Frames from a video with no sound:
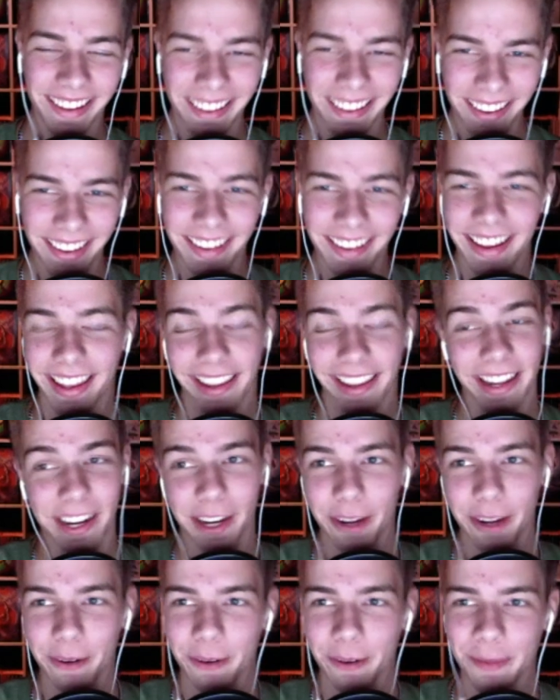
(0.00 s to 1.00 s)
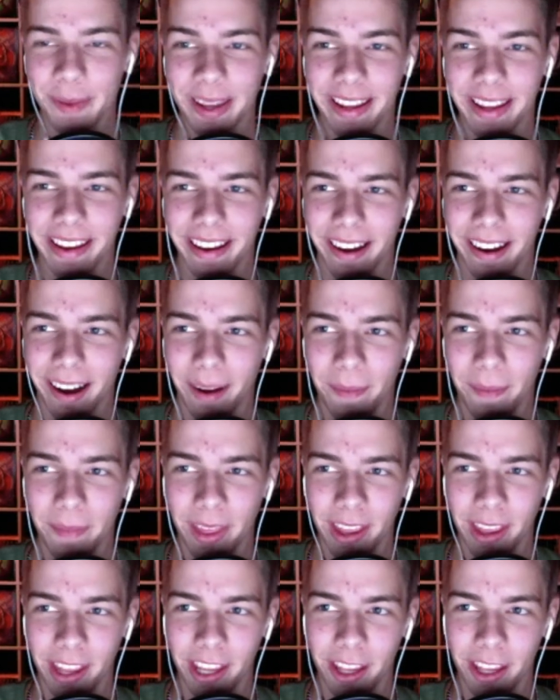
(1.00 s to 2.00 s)
yeah, later you would be a
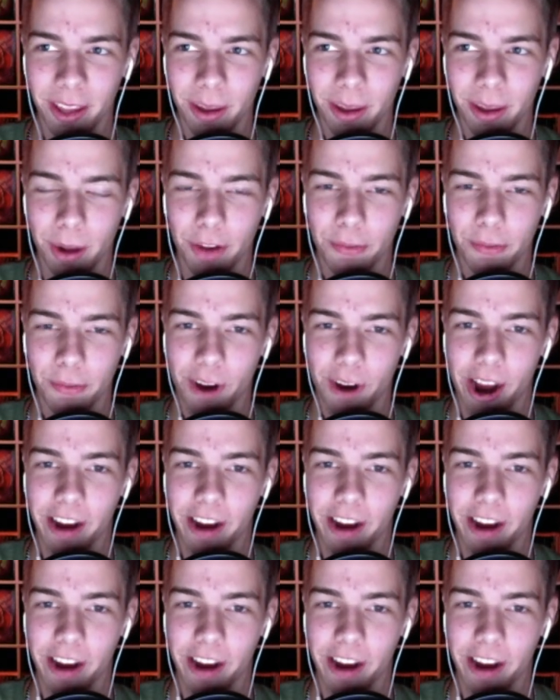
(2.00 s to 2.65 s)
much more